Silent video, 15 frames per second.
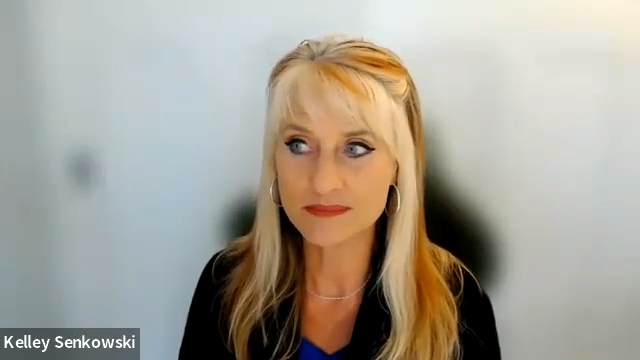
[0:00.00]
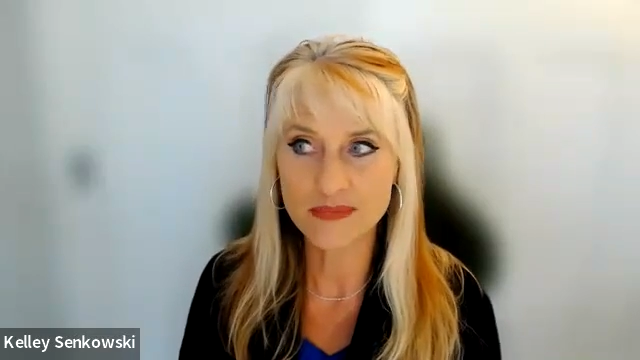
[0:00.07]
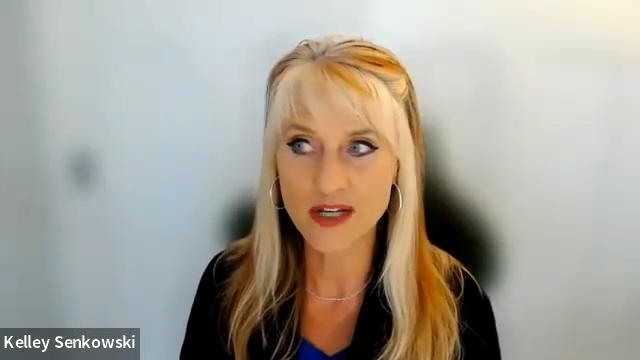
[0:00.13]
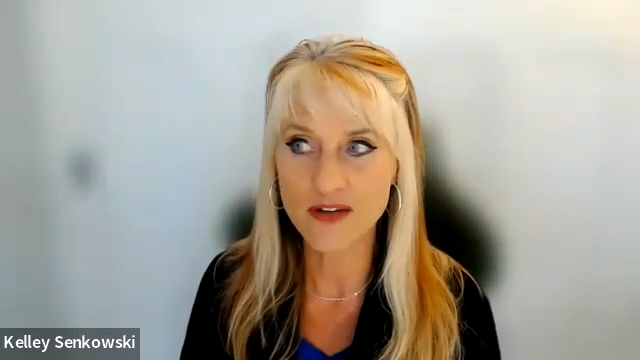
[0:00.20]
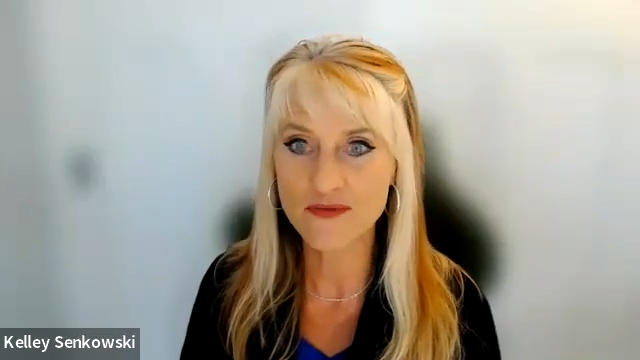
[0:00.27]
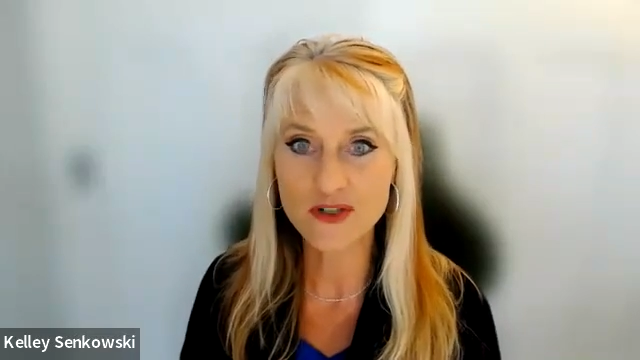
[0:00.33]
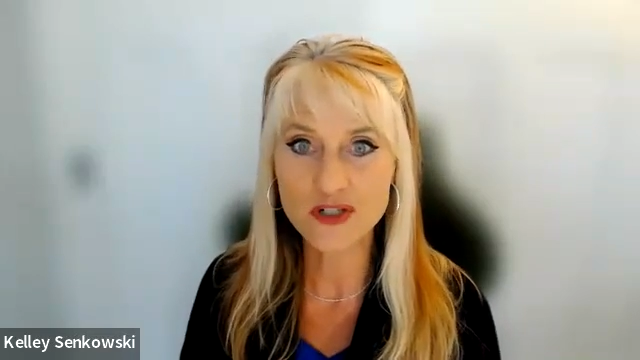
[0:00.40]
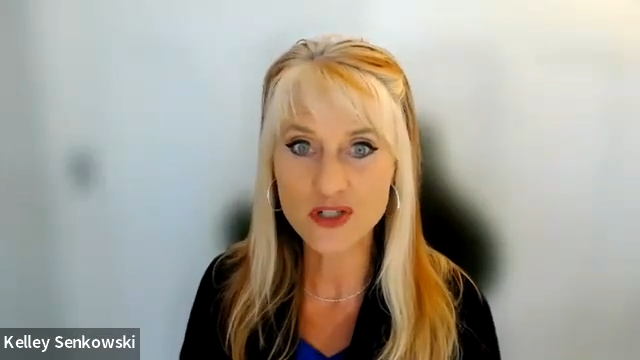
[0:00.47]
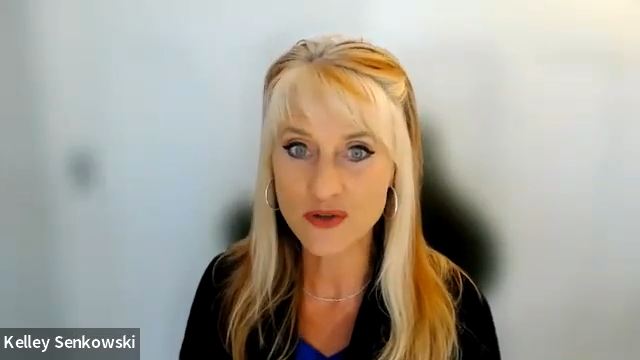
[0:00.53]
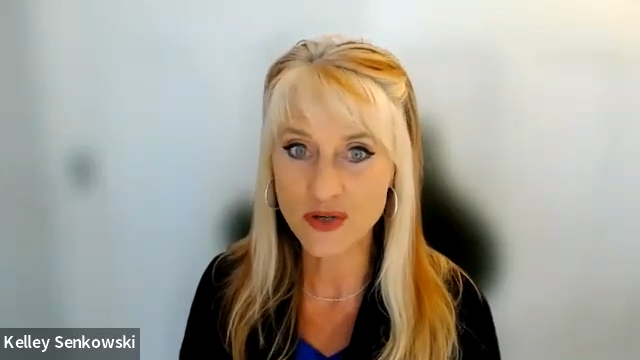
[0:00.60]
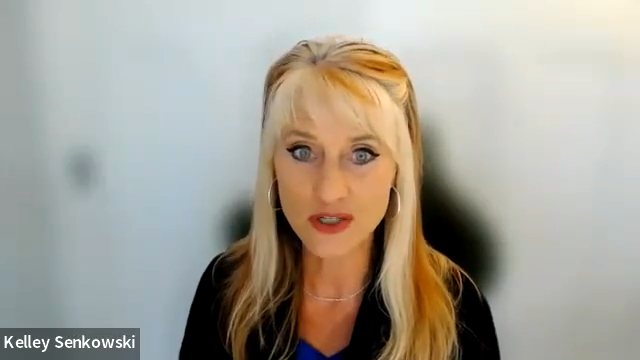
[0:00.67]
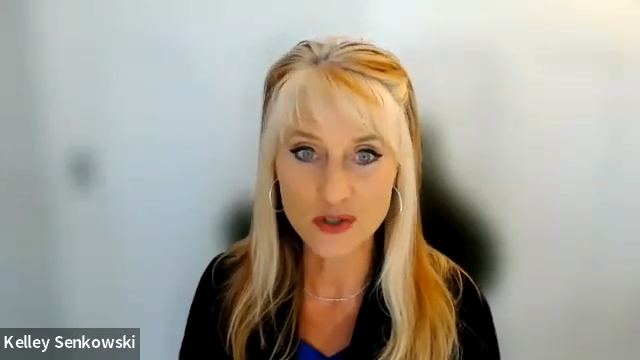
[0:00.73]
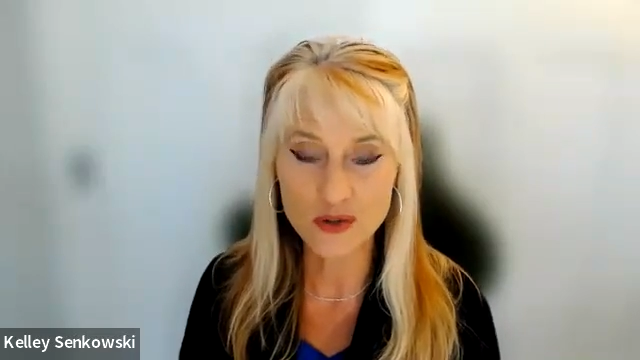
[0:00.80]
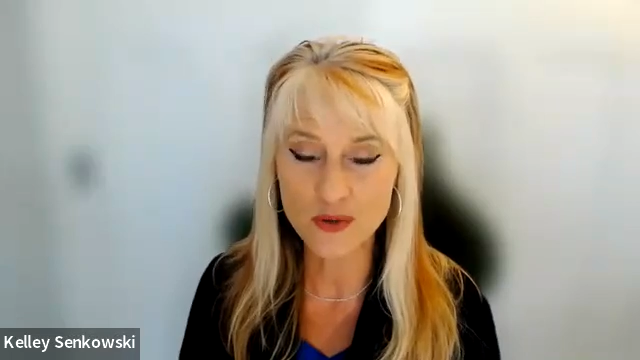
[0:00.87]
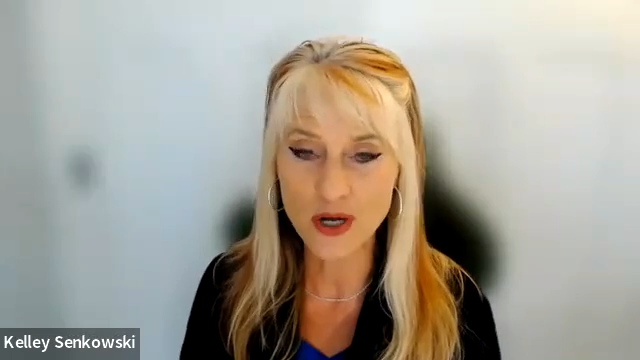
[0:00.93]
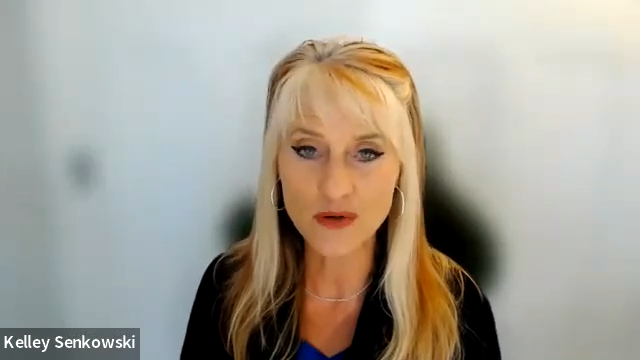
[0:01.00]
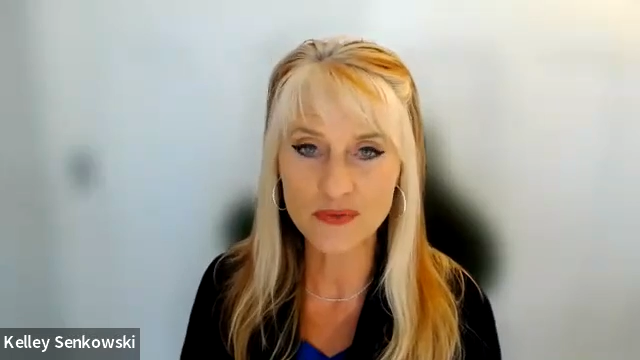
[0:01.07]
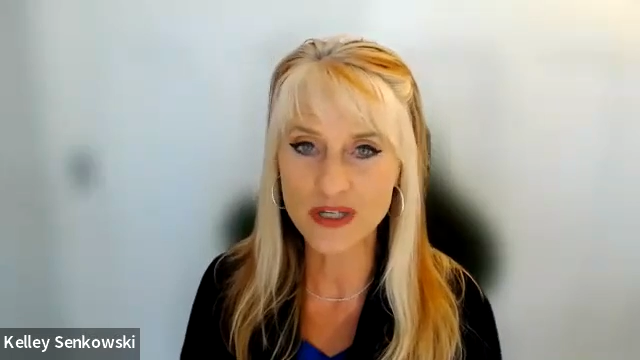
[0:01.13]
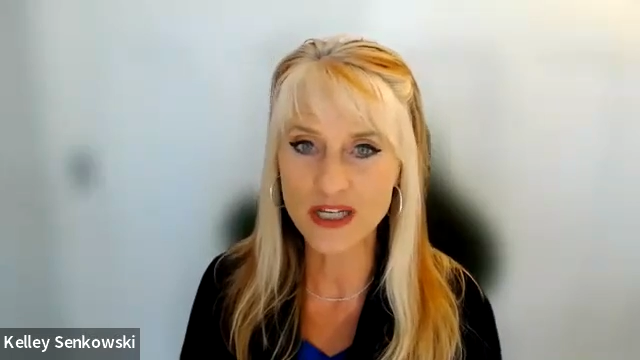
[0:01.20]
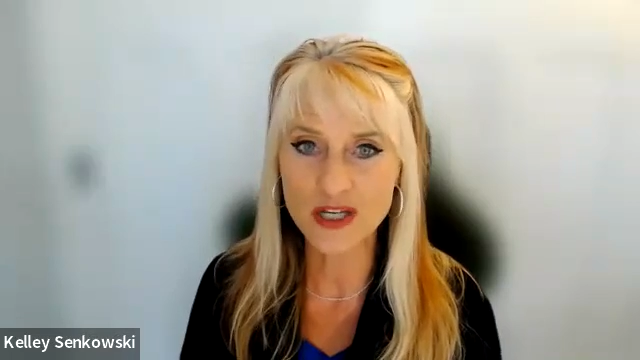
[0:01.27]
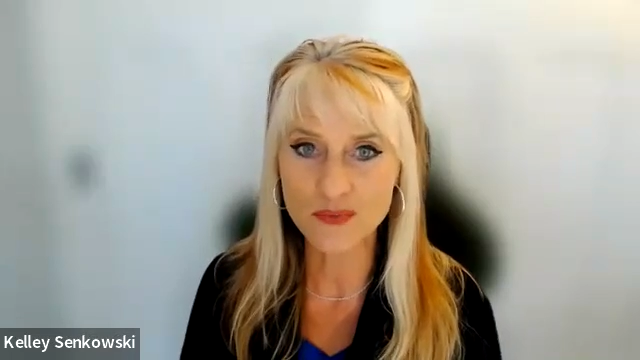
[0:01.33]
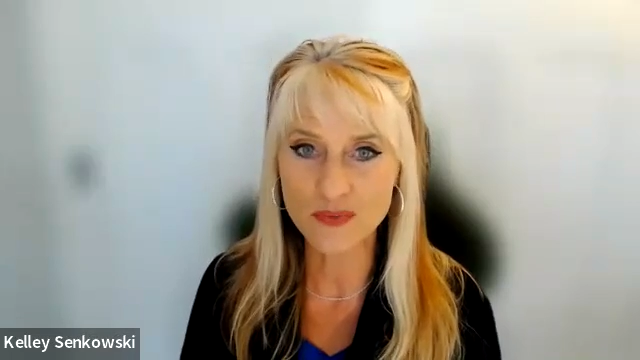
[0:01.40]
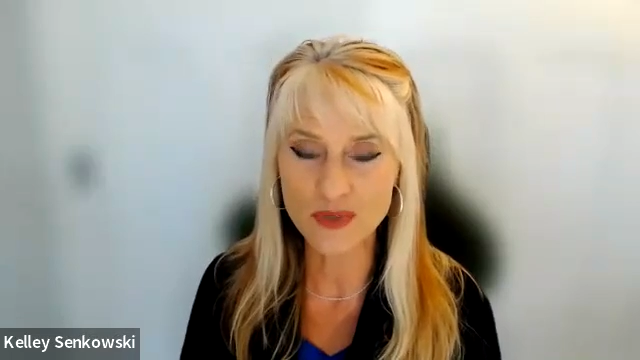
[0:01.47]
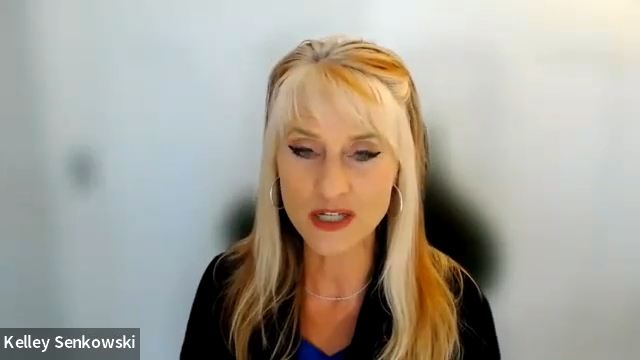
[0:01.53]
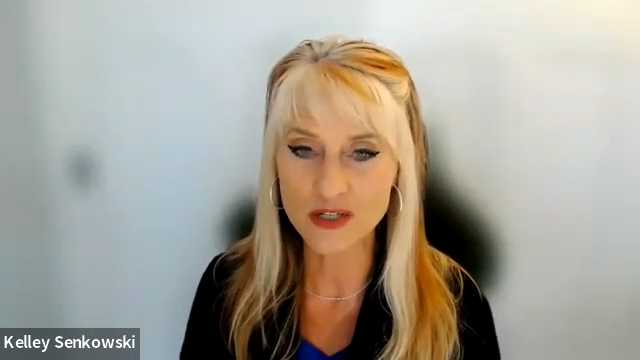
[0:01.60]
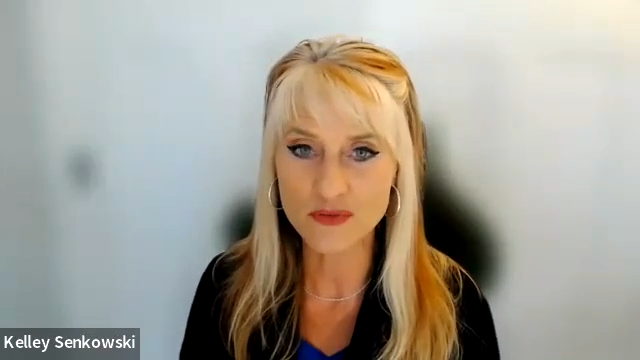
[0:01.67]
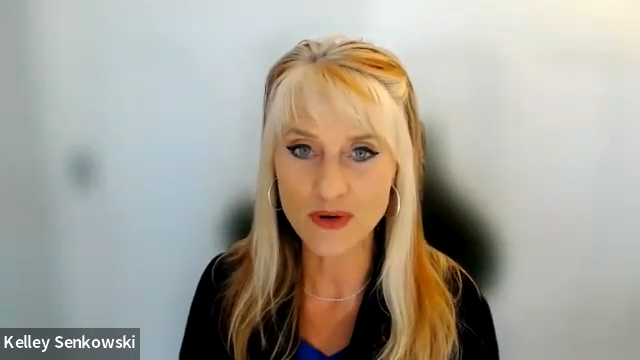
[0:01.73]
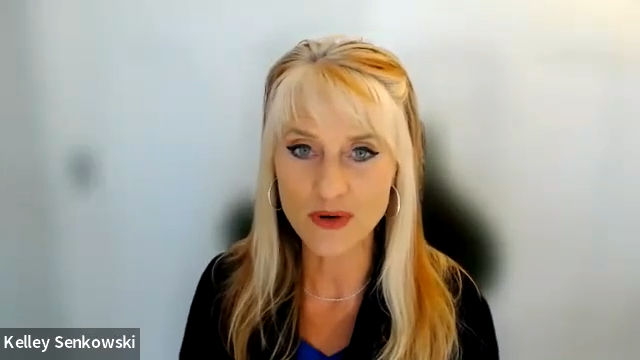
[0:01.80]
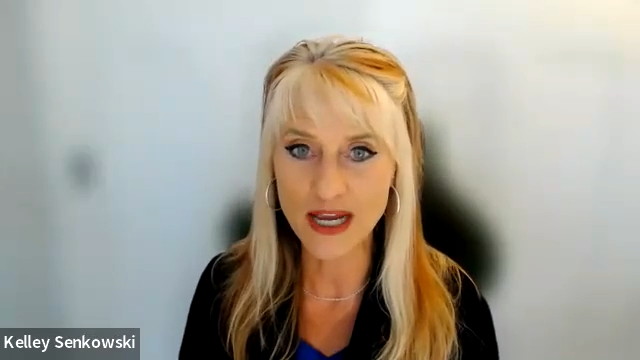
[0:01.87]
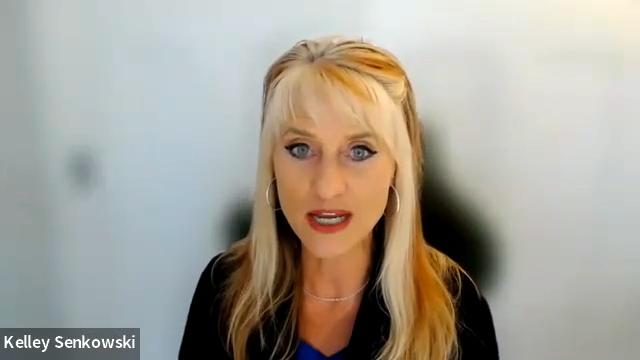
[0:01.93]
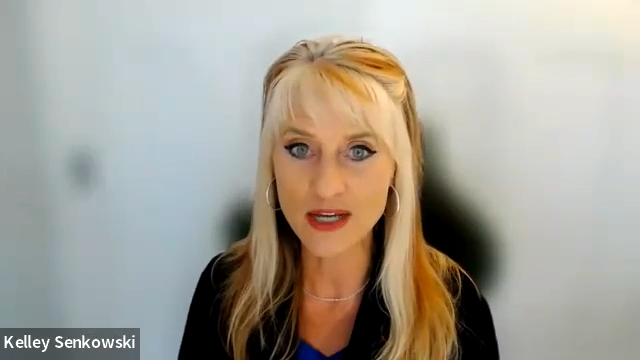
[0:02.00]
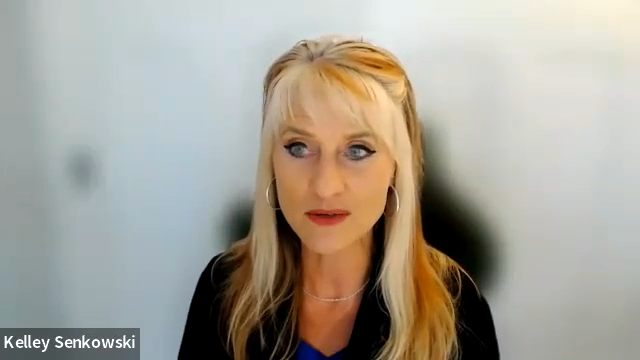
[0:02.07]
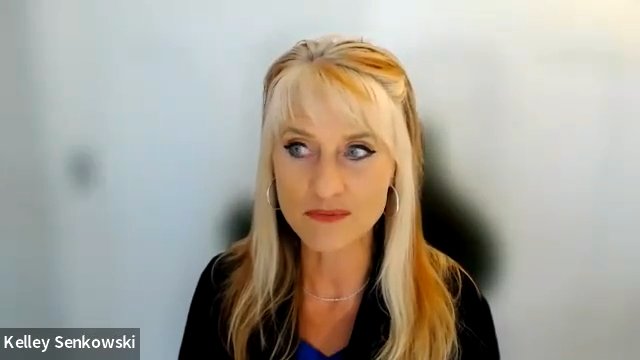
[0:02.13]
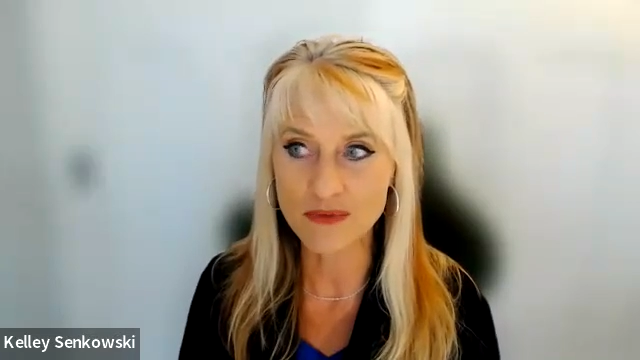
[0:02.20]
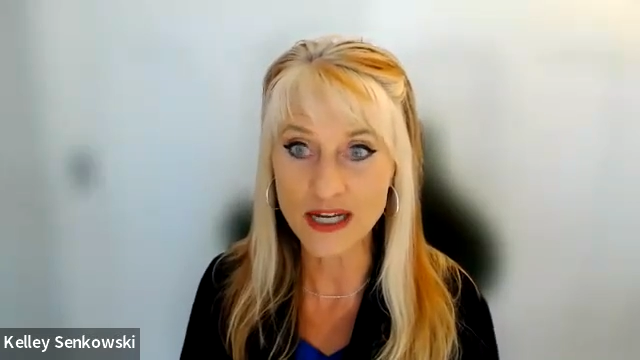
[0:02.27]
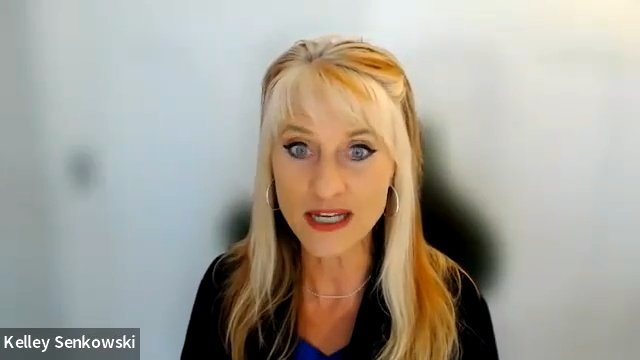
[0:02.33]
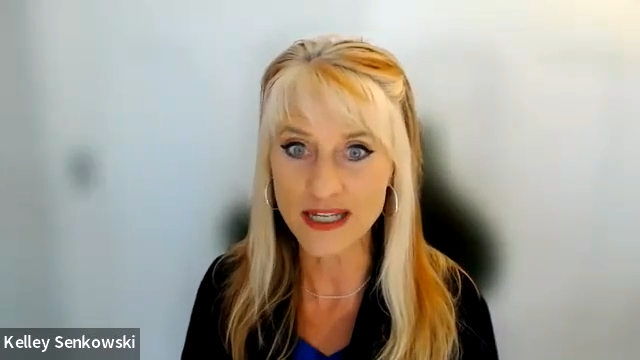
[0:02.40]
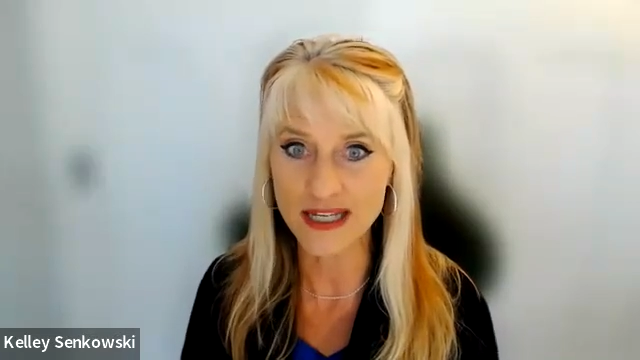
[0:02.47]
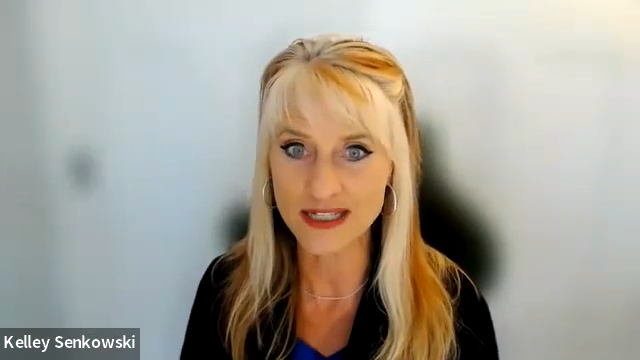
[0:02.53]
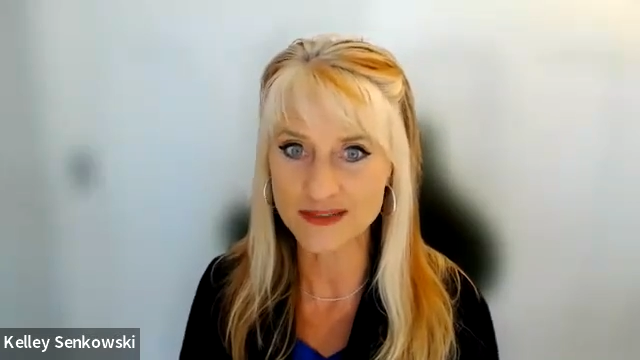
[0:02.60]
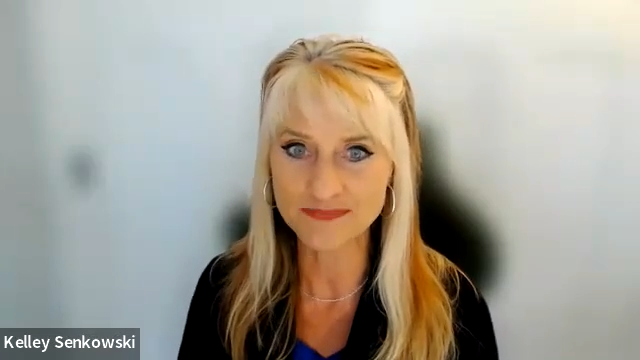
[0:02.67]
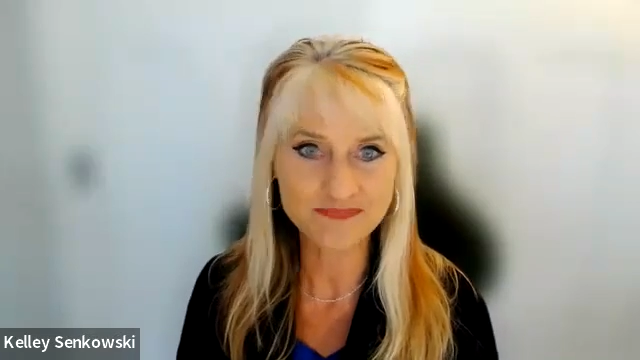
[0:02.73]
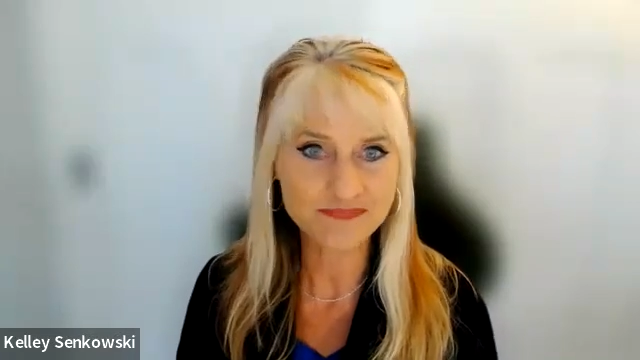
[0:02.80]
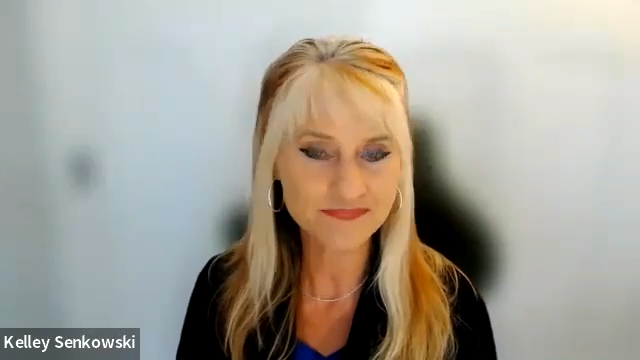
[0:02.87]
a first grader who already can read, try writing.